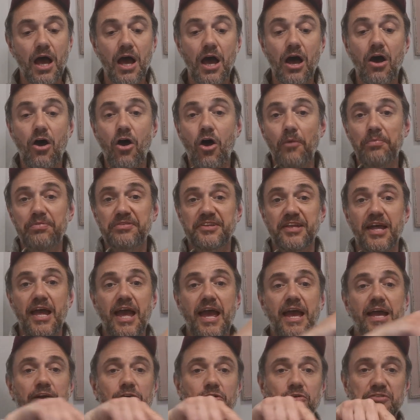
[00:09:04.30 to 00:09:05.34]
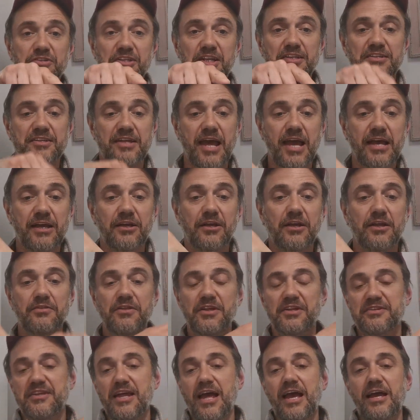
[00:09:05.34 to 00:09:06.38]
Uh, opposite angles, this angle
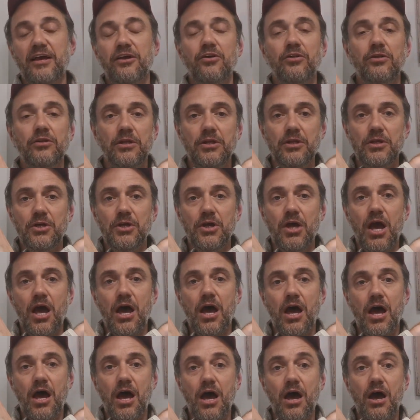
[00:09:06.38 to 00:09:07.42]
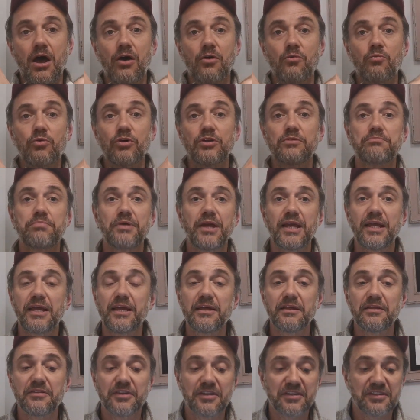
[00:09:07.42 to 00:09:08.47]
and this angle, uh, would
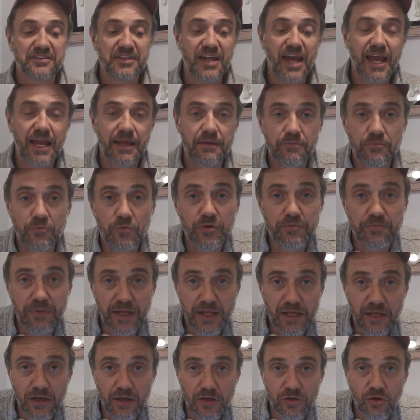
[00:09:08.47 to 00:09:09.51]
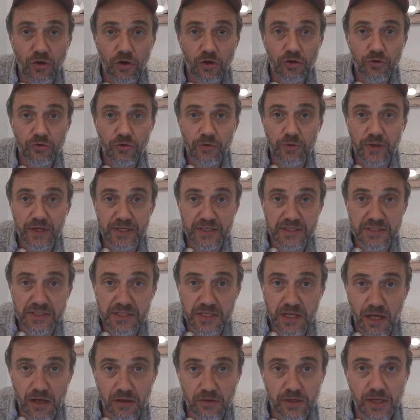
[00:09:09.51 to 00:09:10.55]
be the same, would be
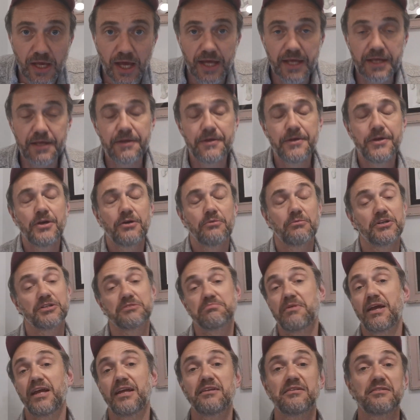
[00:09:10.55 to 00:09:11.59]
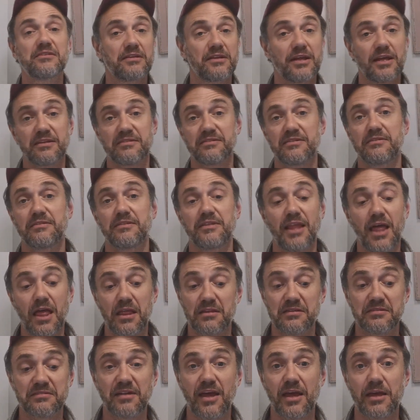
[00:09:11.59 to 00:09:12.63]
congruent, okay? Which means that they're,
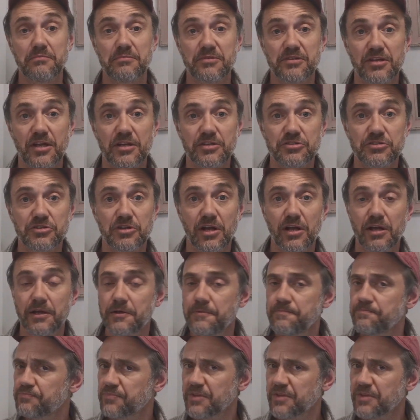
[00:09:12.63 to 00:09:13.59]
they're the same, essentially.